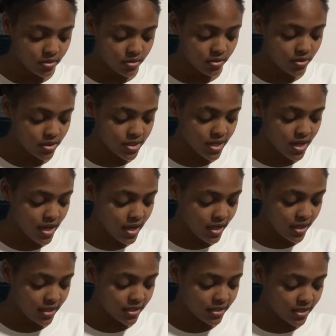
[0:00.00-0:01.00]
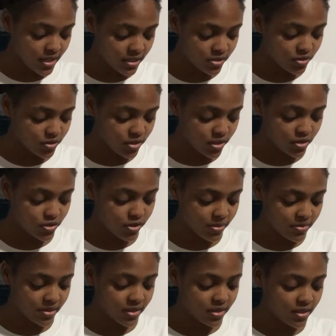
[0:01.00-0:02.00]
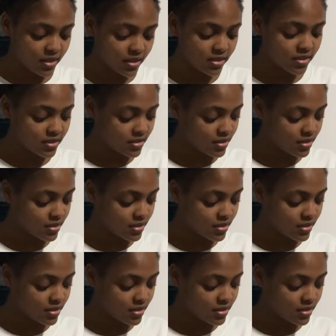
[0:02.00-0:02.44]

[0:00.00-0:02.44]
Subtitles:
Oh yeah, it does do the scrubbing things.